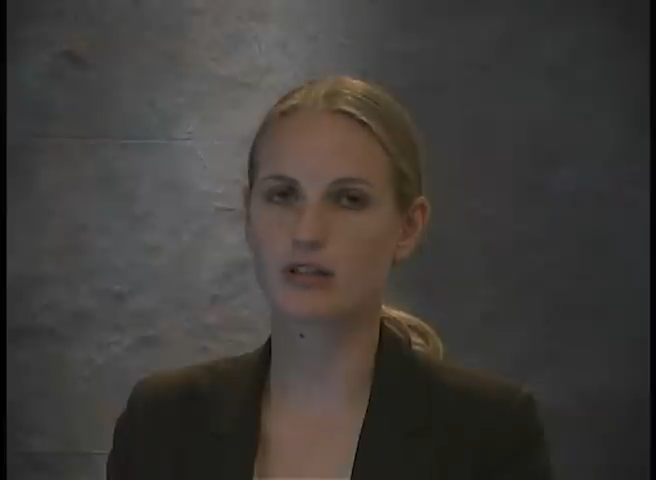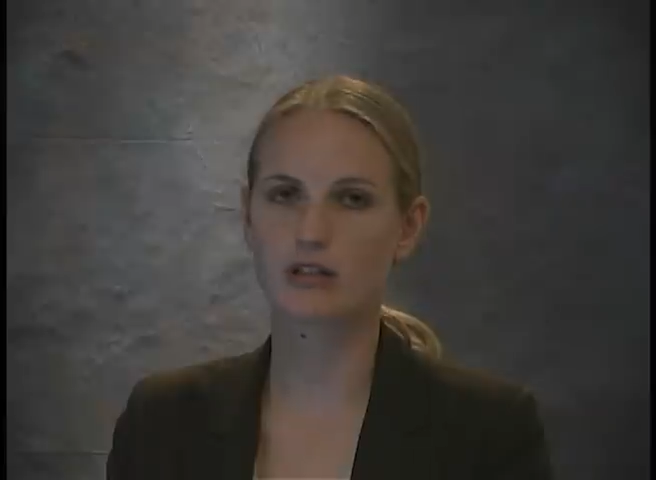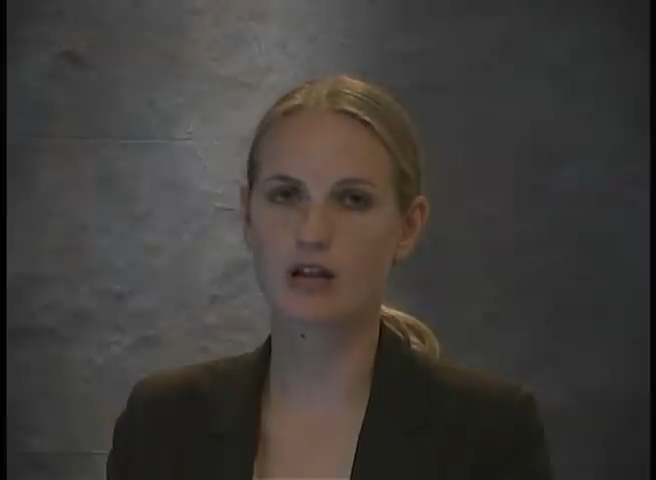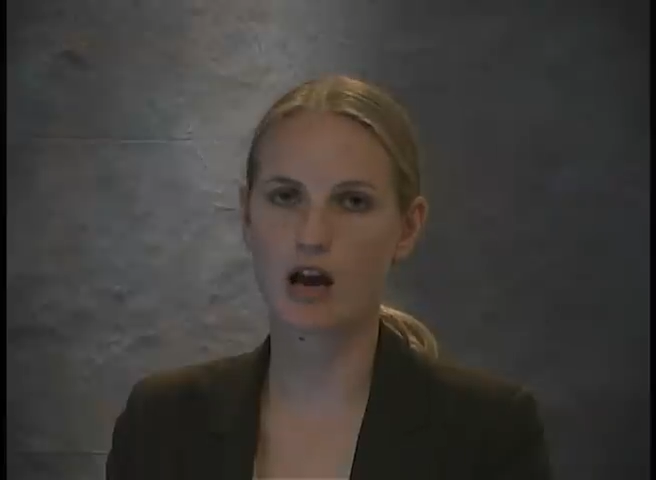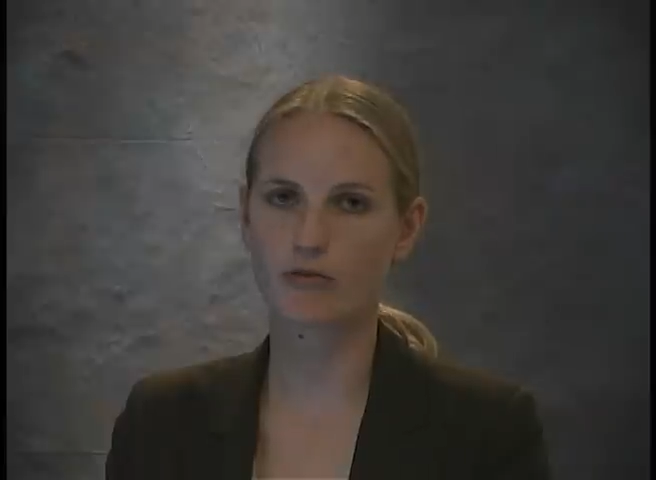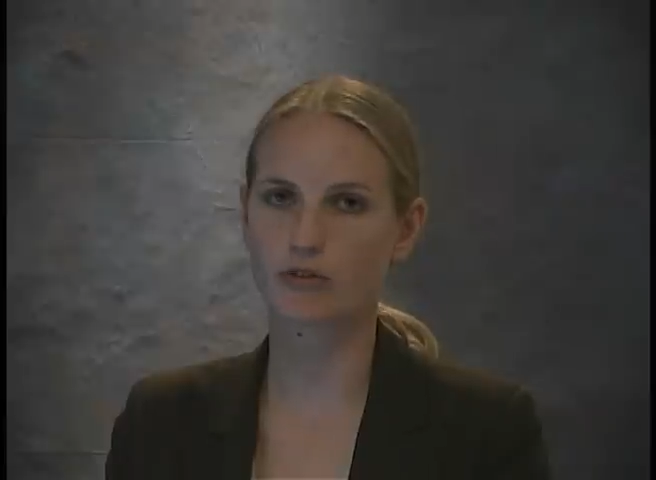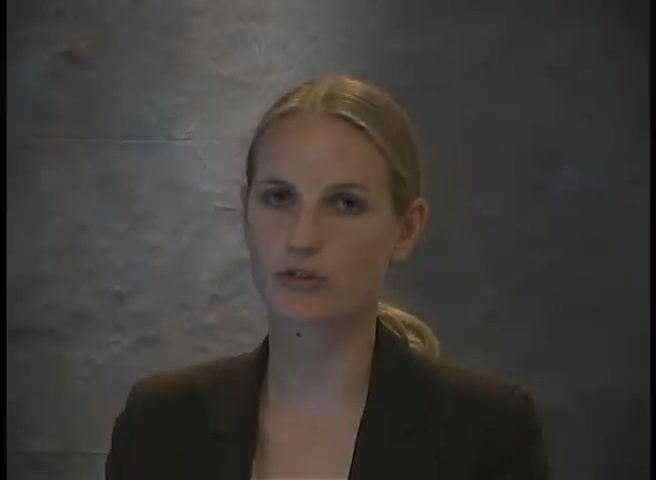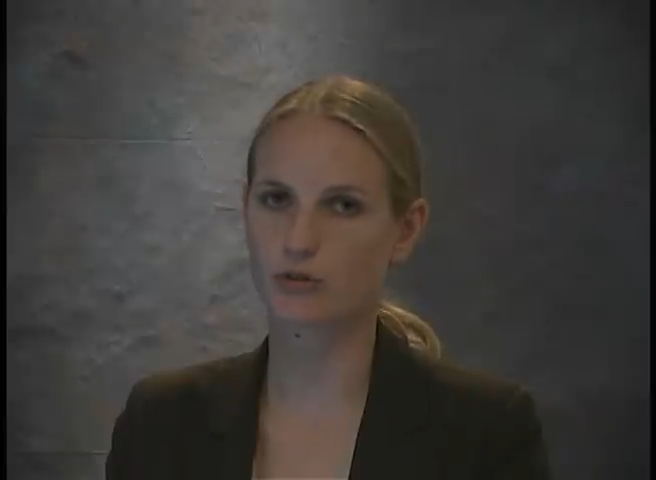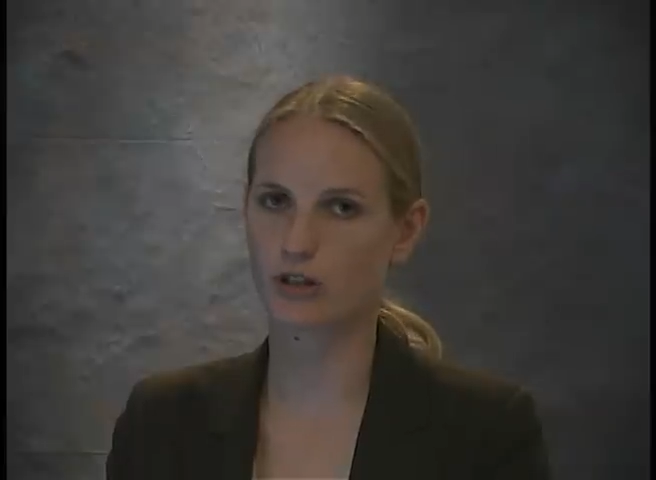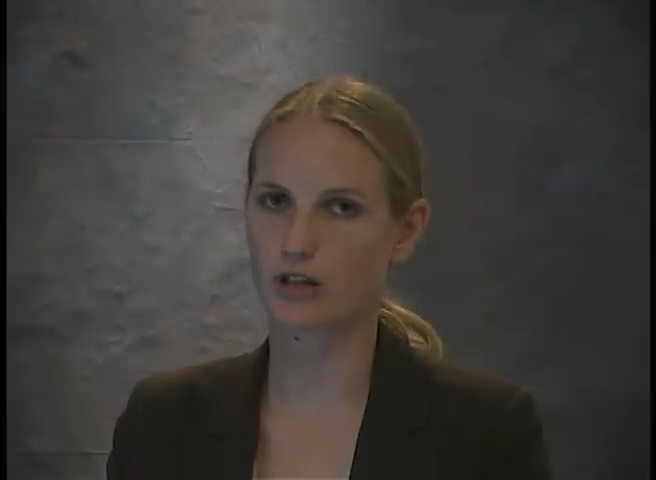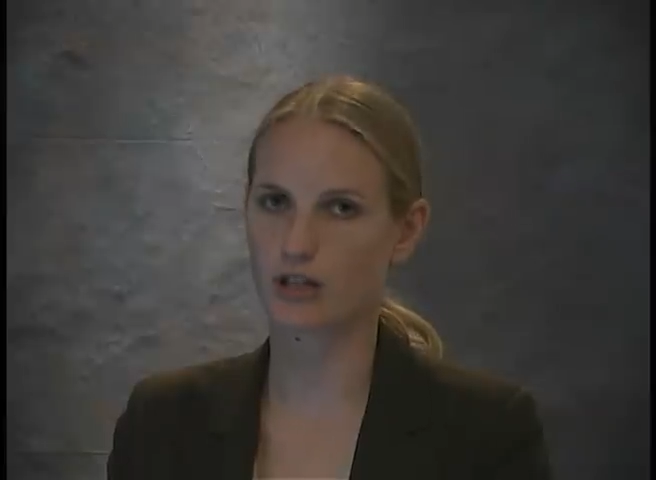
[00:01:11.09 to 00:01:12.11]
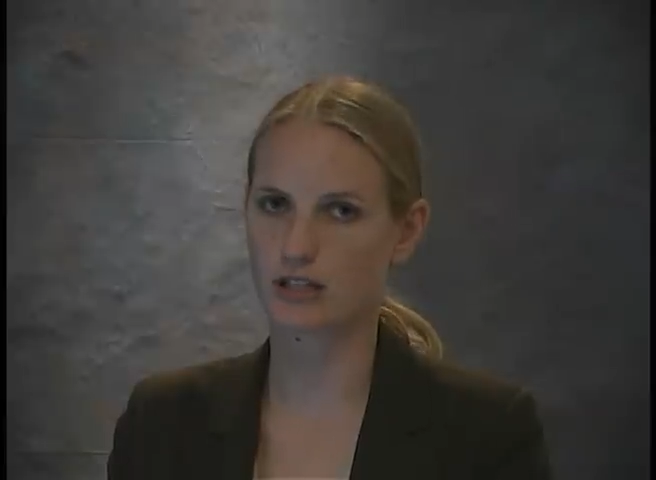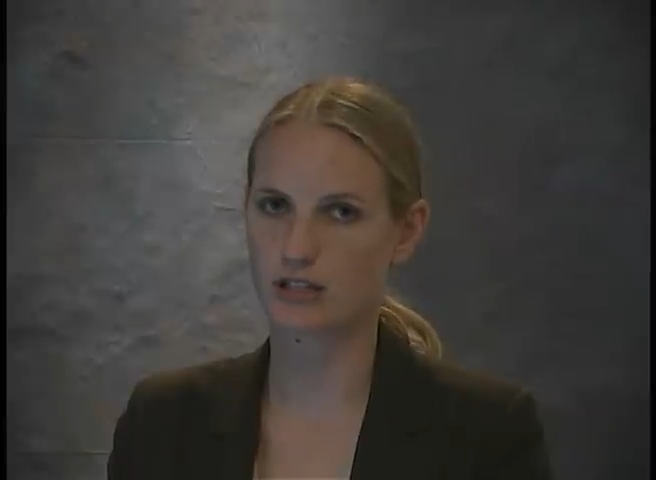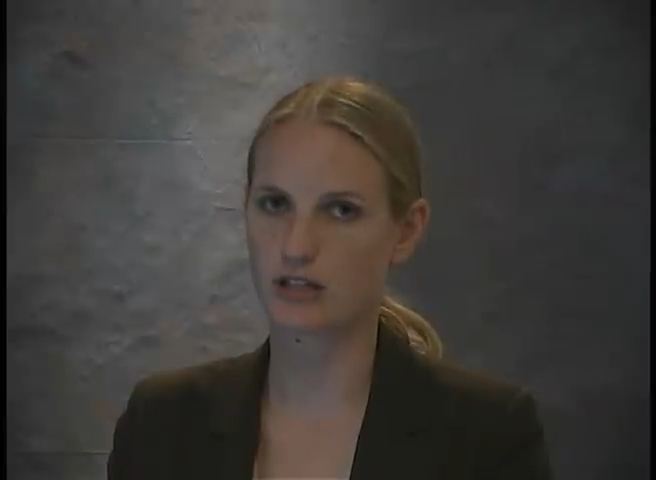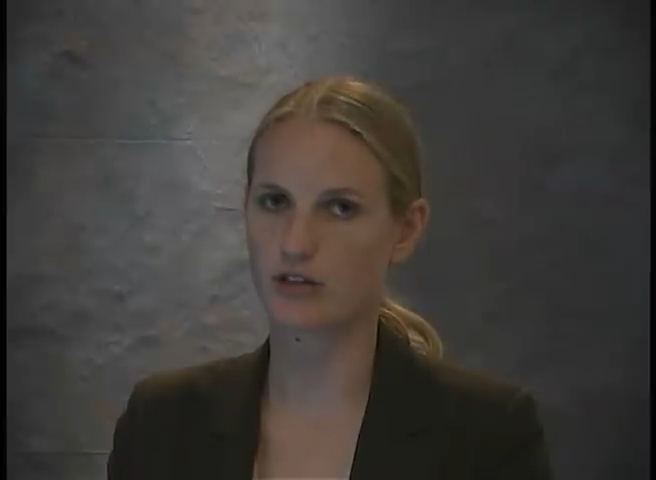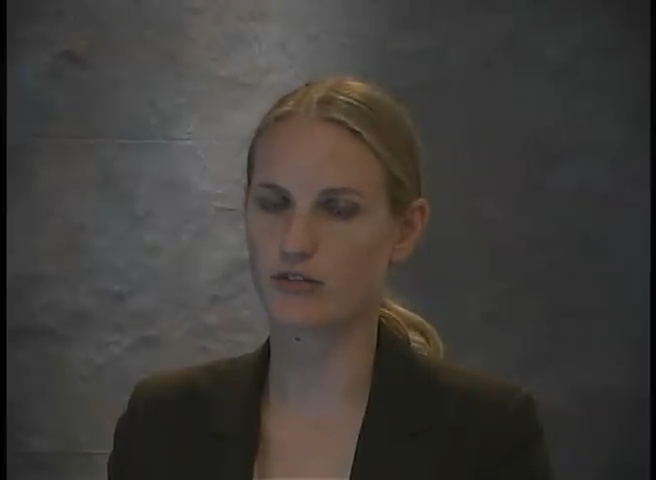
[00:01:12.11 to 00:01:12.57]
not restore
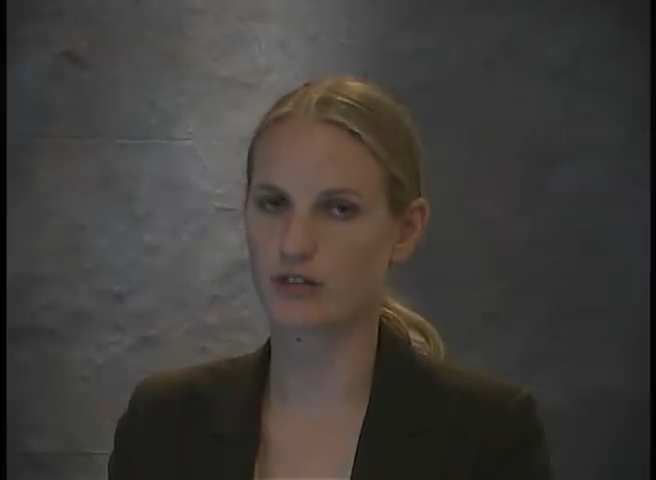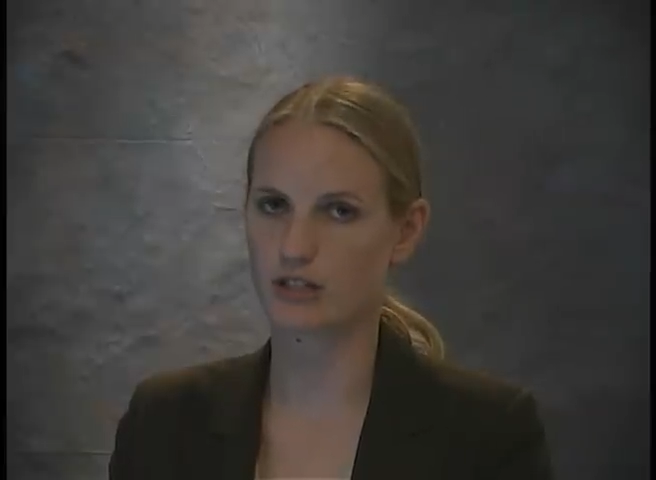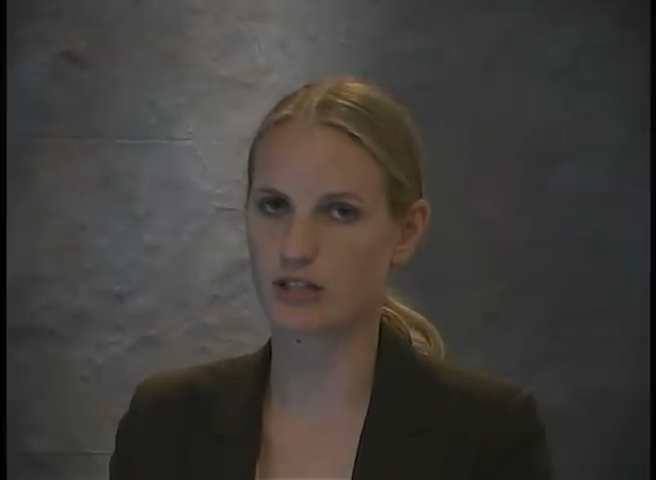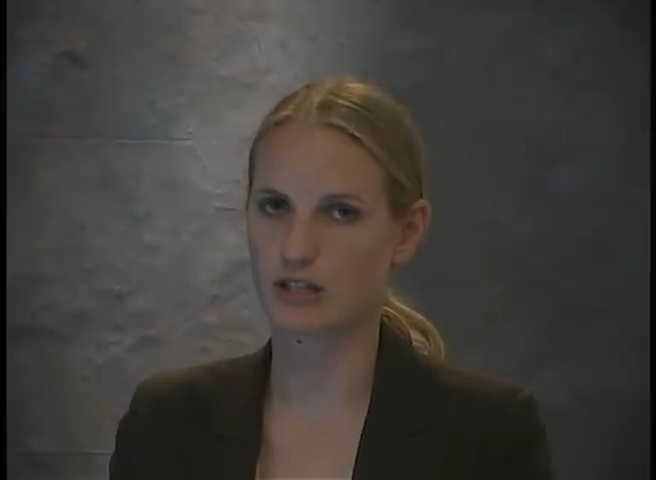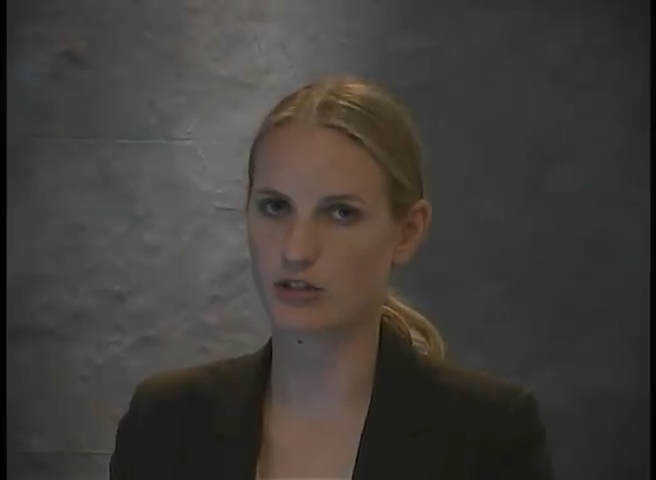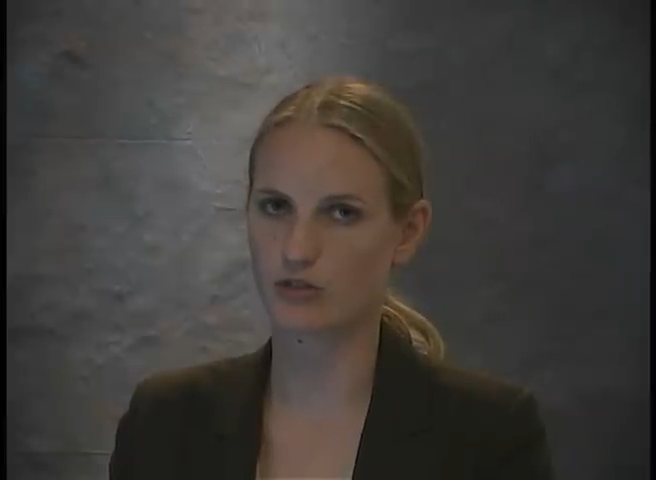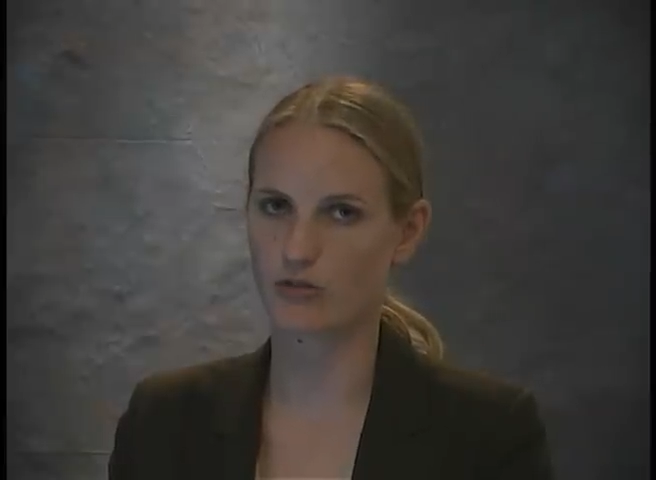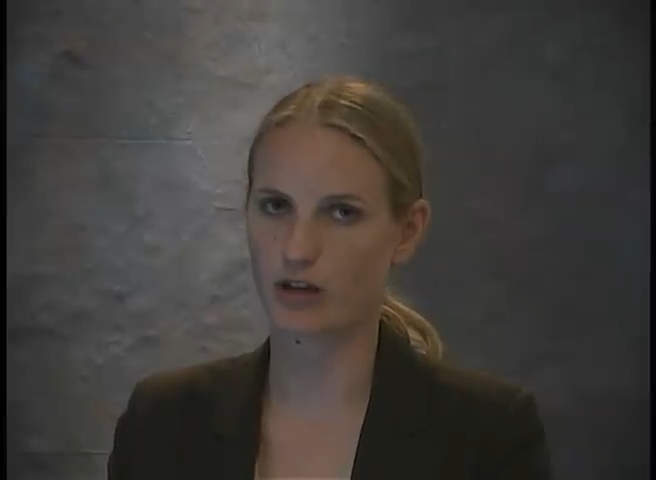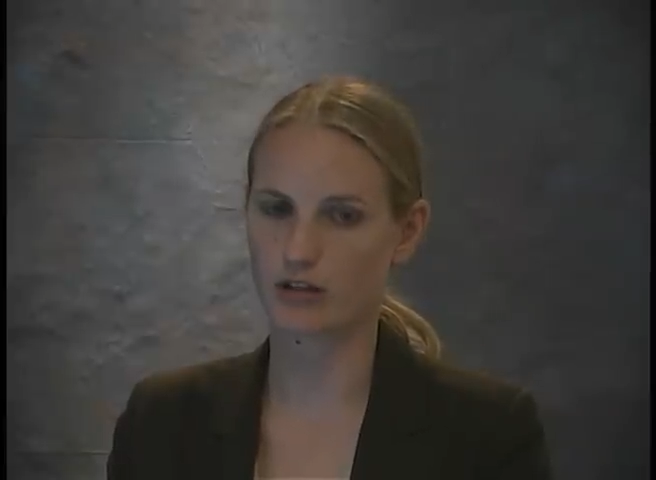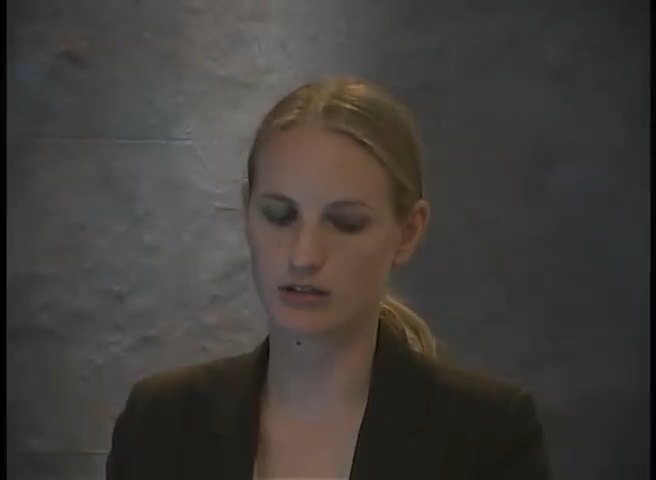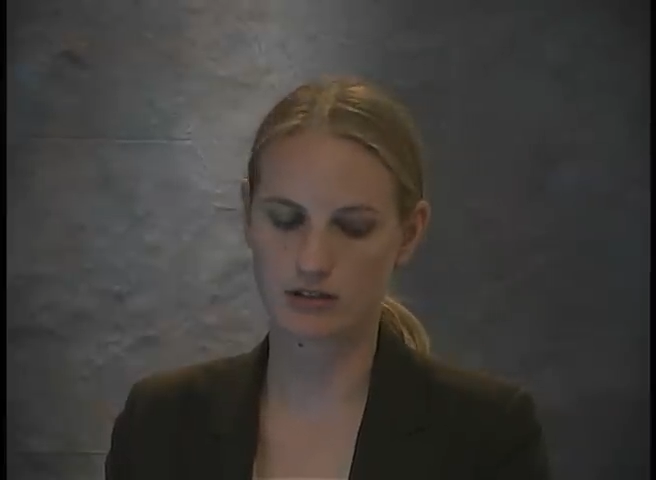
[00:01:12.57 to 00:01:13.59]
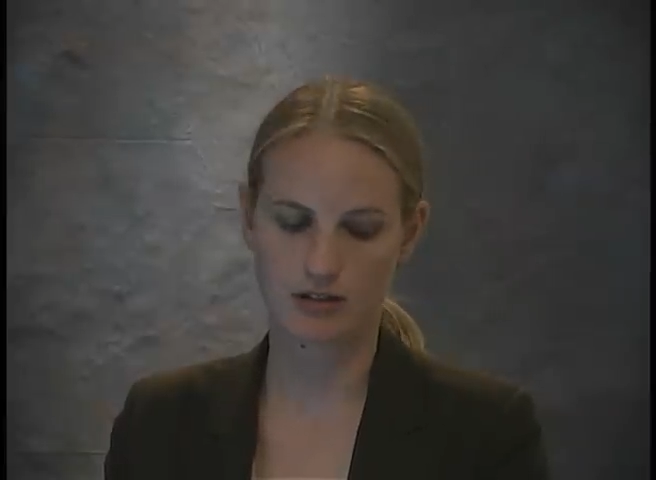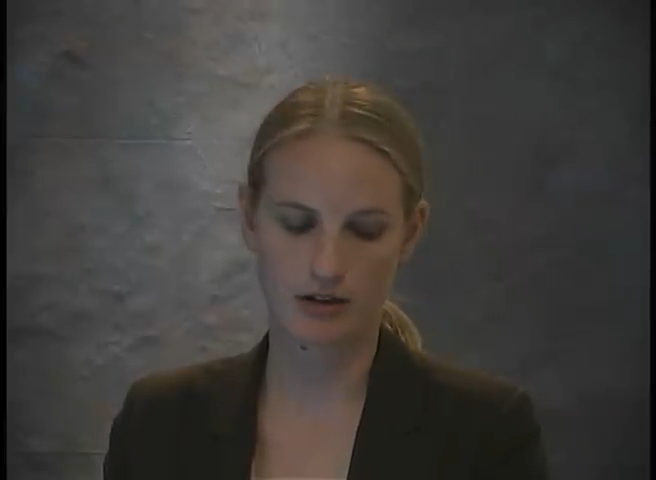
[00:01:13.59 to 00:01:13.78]
custody or visitation rights.